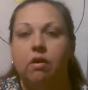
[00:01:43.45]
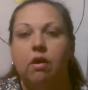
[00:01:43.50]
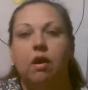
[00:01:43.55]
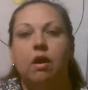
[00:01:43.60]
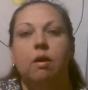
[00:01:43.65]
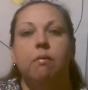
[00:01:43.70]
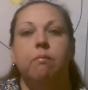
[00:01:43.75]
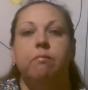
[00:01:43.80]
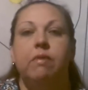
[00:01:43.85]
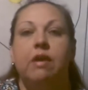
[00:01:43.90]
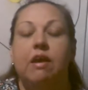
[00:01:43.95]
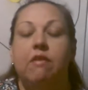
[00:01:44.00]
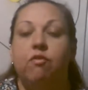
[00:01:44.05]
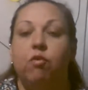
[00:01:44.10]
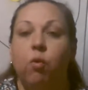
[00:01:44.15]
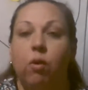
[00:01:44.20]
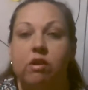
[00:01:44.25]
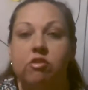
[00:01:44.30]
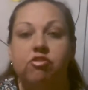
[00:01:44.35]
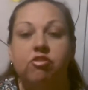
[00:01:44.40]
You
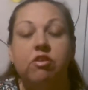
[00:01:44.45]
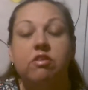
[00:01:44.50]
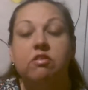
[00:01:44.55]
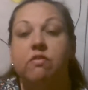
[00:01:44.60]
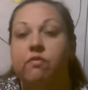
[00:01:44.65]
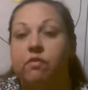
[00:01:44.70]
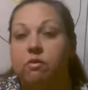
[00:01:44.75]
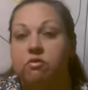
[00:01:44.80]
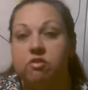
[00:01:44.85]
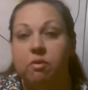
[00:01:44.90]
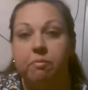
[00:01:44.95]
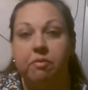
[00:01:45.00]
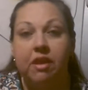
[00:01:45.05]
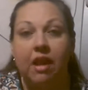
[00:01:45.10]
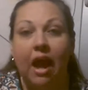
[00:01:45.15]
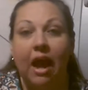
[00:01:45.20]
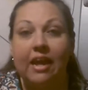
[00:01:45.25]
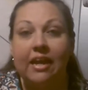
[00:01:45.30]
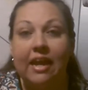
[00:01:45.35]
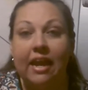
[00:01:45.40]
have questions, if there's
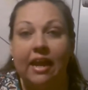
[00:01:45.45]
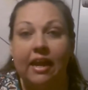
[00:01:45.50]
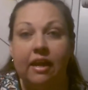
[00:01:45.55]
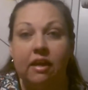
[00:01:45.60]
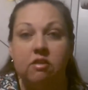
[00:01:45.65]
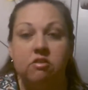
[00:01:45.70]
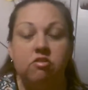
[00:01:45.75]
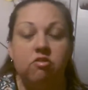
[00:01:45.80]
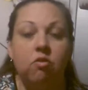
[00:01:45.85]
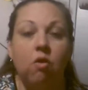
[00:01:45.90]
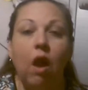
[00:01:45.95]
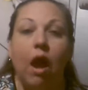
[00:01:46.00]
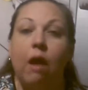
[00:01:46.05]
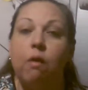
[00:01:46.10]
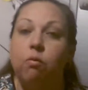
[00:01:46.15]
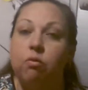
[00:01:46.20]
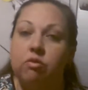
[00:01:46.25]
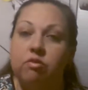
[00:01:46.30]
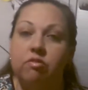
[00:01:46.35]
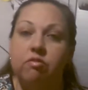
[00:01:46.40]
something I can't answer,
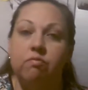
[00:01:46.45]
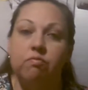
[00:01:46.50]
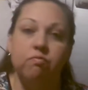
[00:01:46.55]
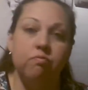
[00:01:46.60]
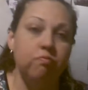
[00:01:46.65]
I will